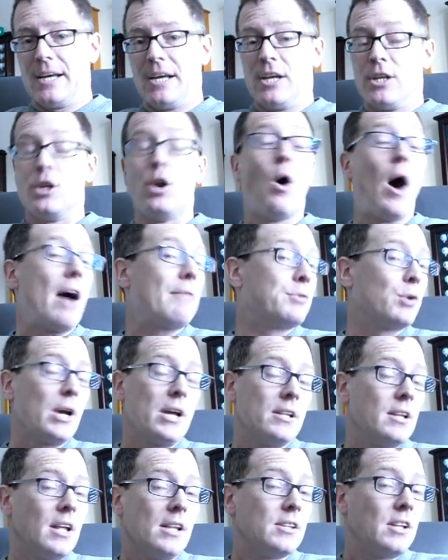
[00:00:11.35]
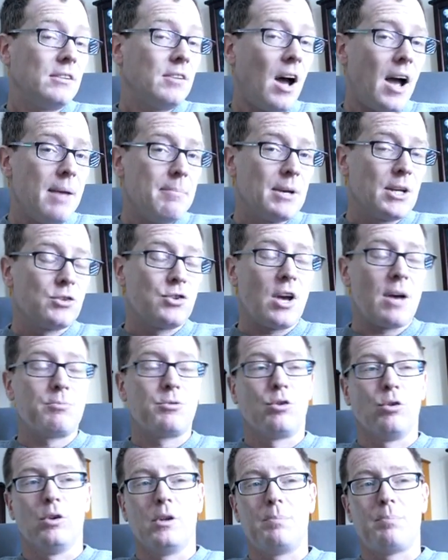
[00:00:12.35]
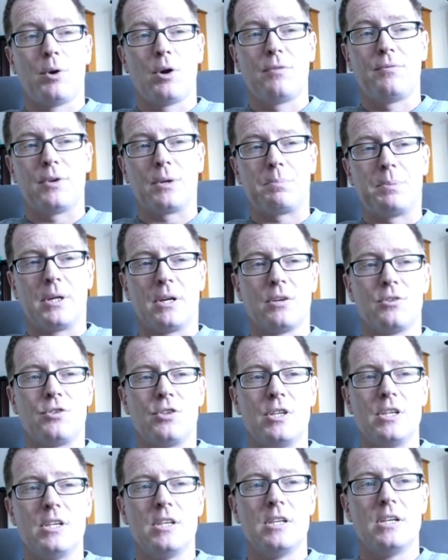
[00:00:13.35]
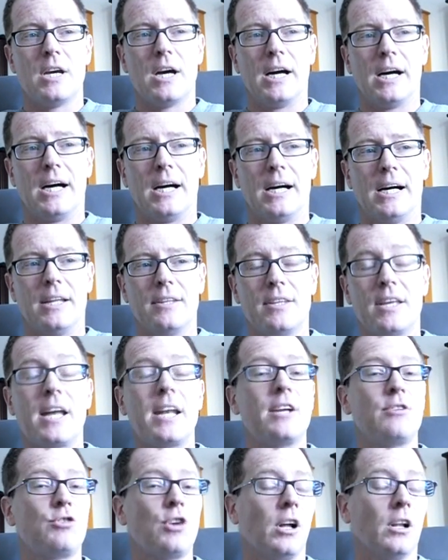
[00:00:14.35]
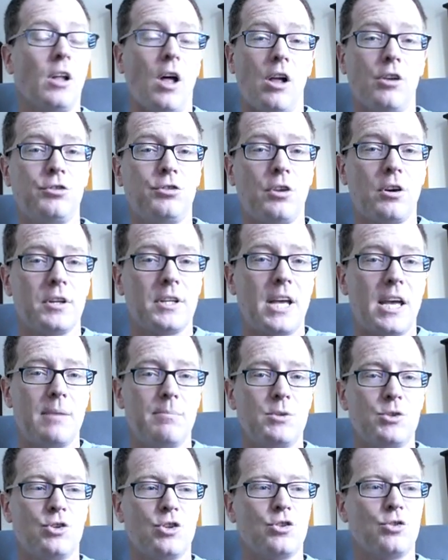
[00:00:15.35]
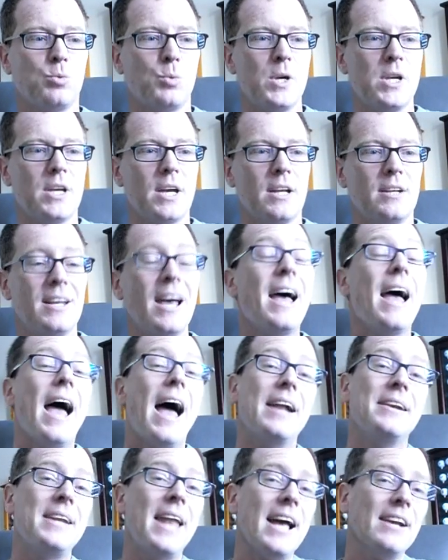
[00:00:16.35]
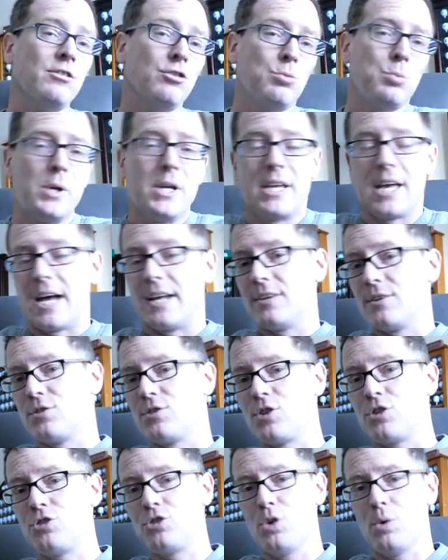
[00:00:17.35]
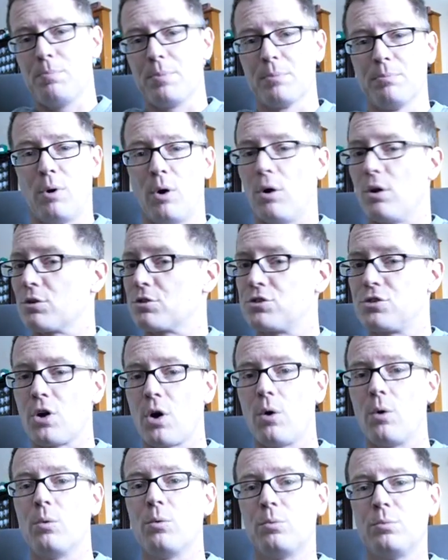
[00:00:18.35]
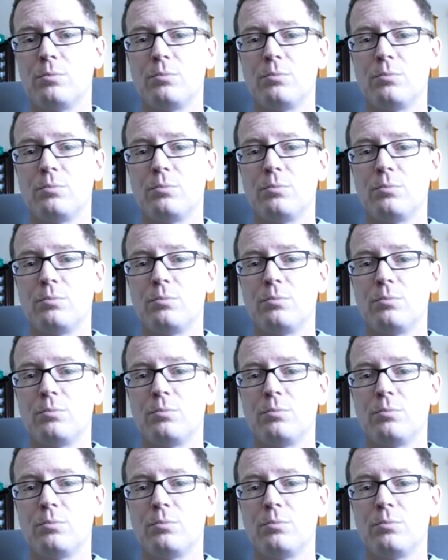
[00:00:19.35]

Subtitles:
You know, the timing is absolutely perfect because the NHL All-Star Game is this weekend, and next weekend is the Super Bowl. So,